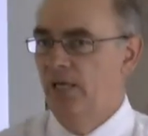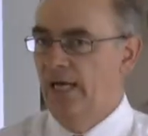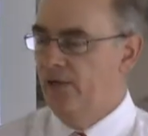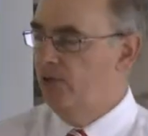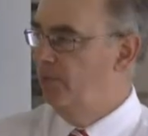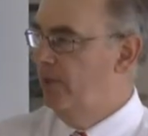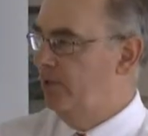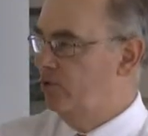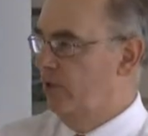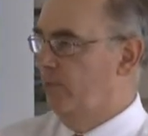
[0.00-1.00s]
are going to make
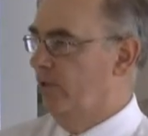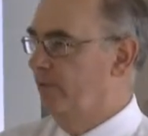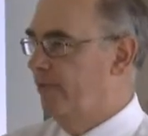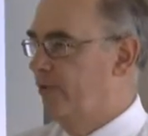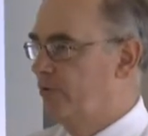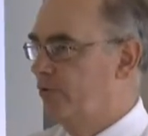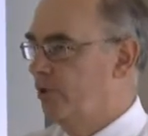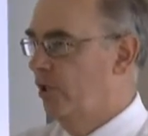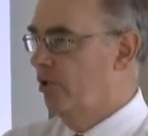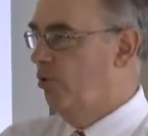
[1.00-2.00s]
trouble for those
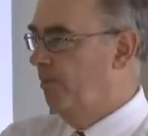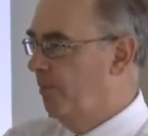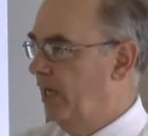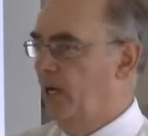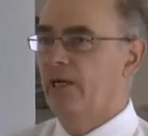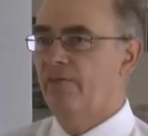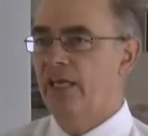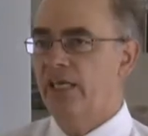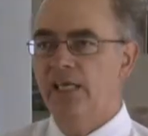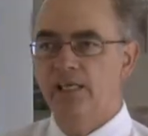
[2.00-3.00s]
who are part of
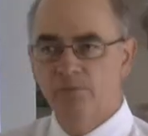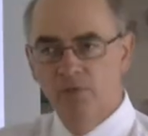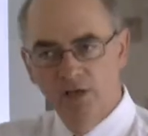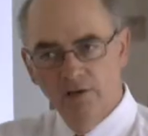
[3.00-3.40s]
that kingdom,